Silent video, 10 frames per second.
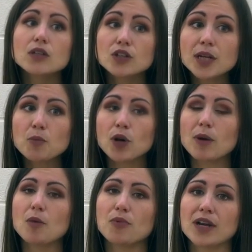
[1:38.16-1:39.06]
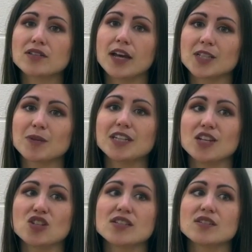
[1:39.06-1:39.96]
Learning more about parental
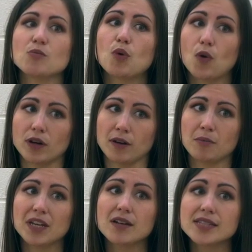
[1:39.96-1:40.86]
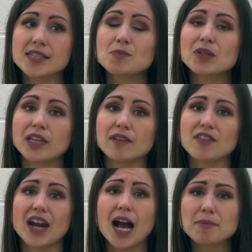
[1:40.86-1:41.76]
expectations is important because it's
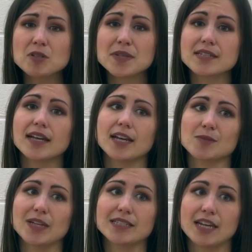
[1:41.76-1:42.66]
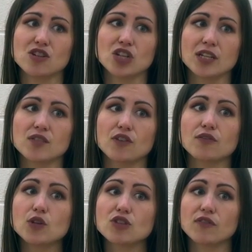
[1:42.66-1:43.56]
believed that optimistic expectations for
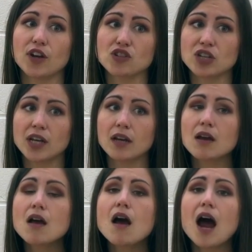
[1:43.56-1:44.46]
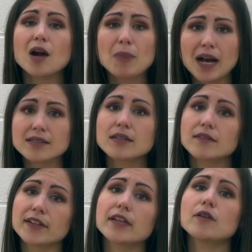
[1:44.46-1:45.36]
future functioning are
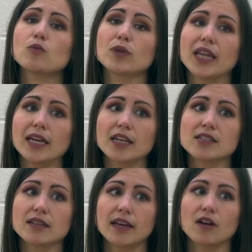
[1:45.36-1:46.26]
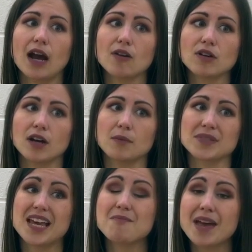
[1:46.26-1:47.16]
positively related to later
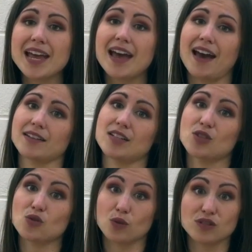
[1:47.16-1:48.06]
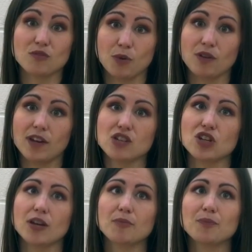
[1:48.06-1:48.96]
outcomes and may act as a source of
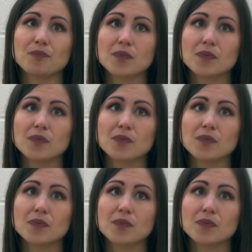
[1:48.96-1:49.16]
motivation.